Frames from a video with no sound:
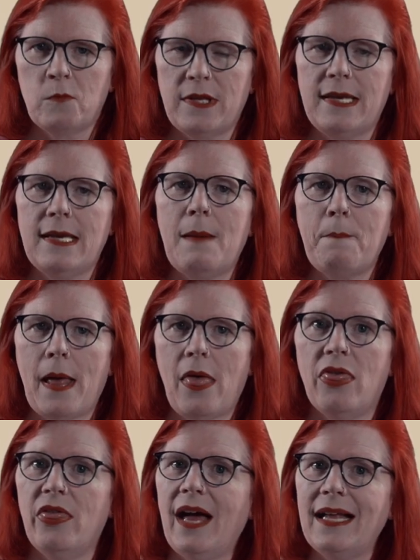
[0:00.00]
Yep,
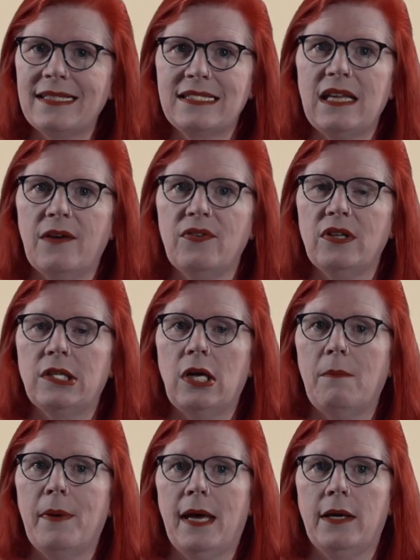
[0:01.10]
that's definitely
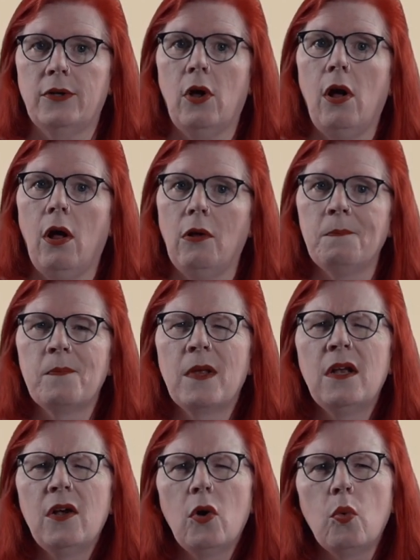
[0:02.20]
not bad at all.
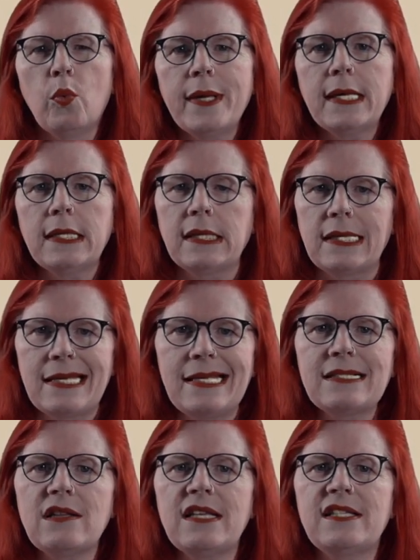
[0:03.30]
We can
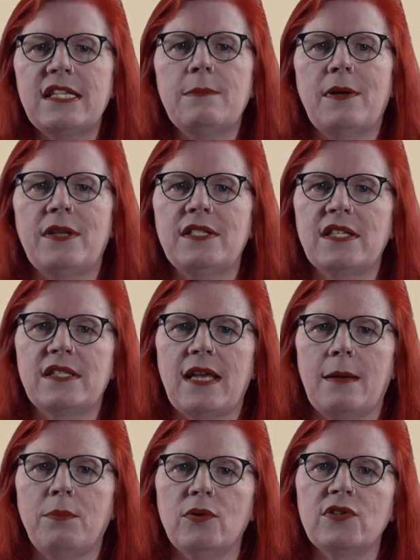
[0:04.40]
easily see by these
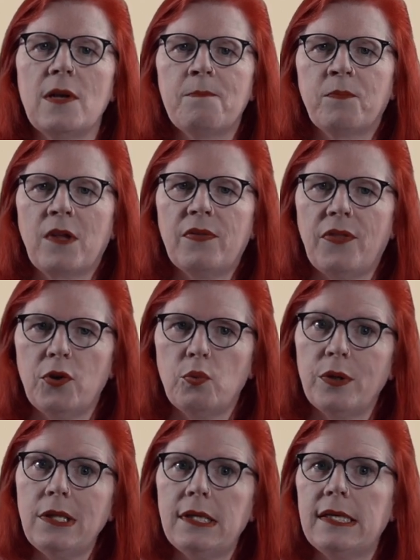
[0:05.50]
examples that there
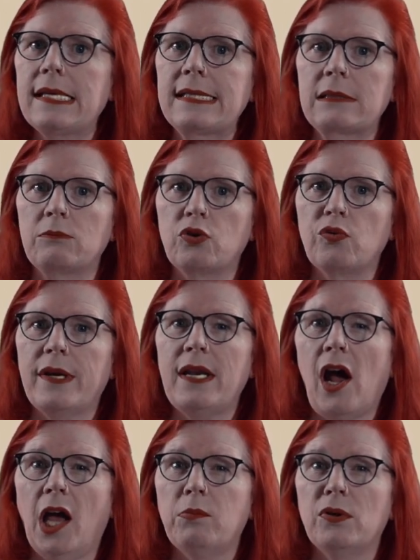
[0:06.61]
really is some great
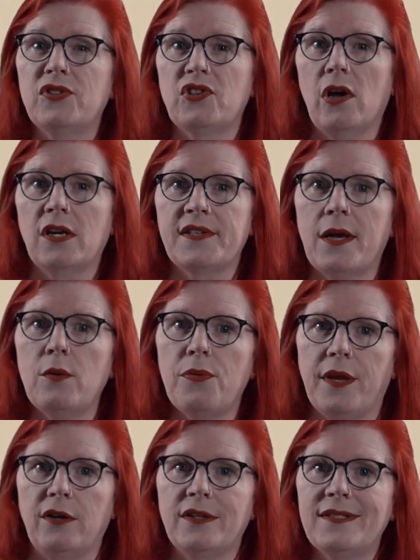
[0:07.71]
hybrid stocks out
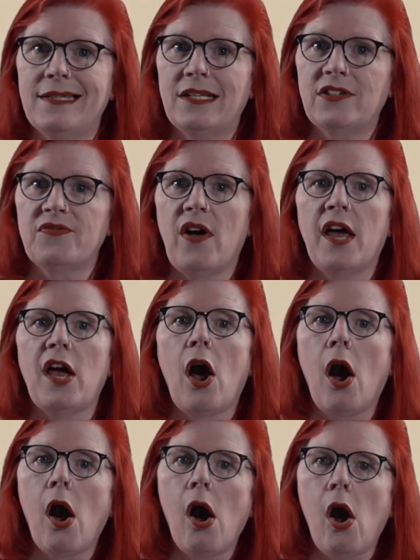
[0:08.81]
there to satisfy
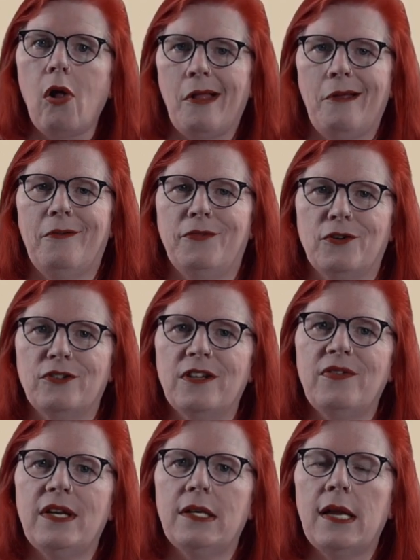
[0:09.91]
all of your
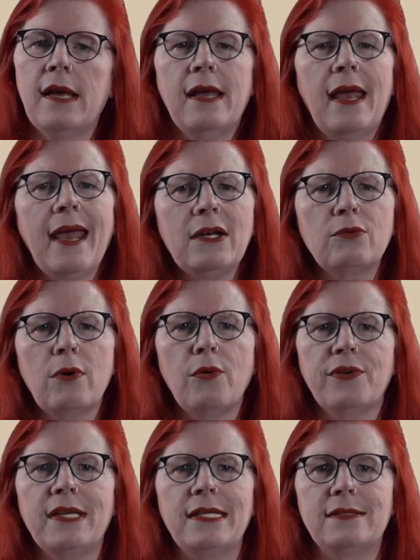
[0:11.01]
dividend and
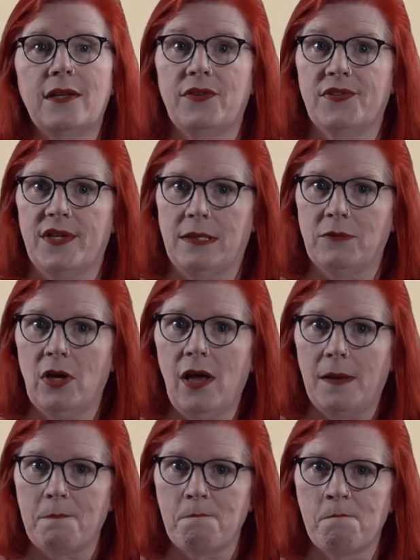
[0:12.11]
growth needs at the same
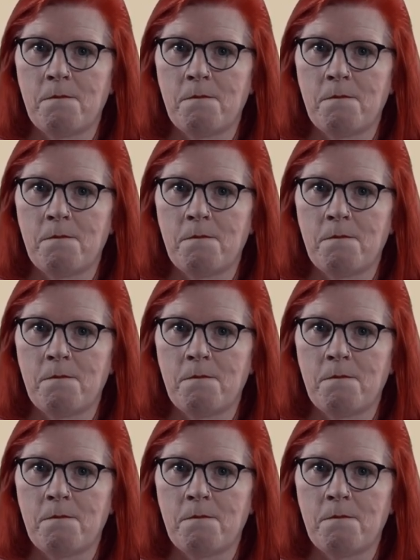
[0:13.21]
time.